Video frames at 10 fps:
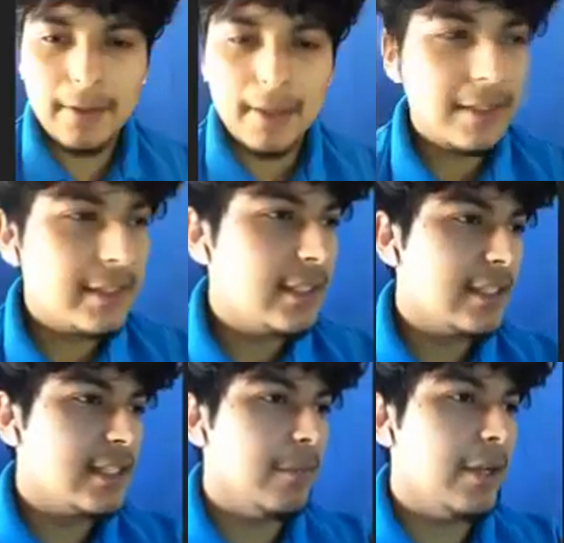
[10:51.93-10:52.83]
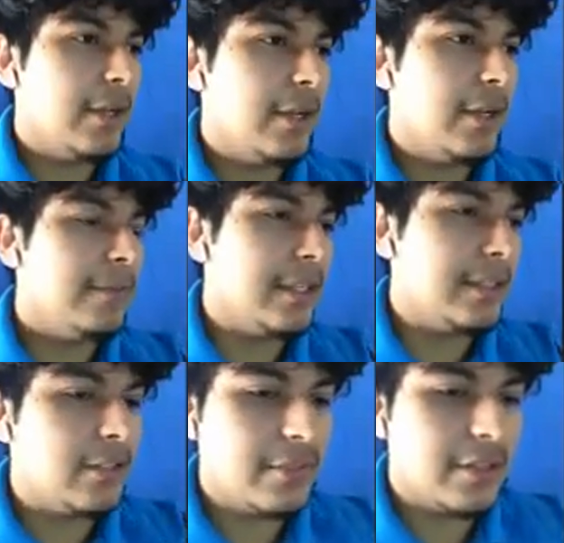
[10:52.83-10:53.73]
Yeah, that's about it in
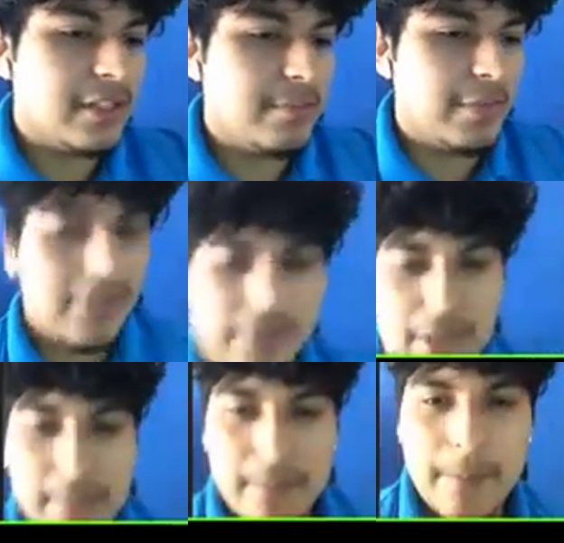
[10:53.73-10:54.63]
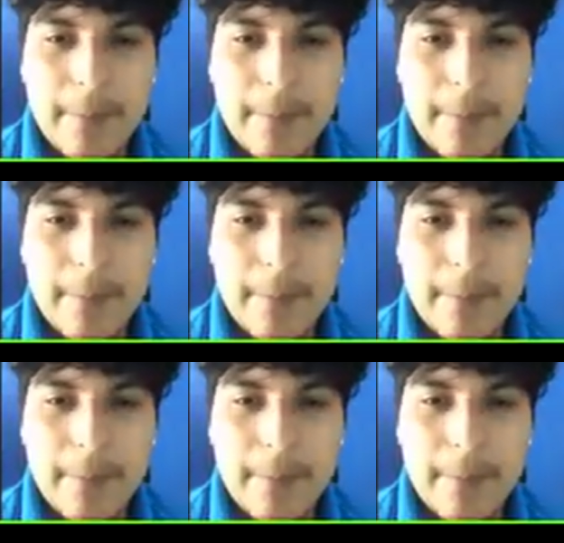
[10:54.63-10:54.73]
terms of the spider crab.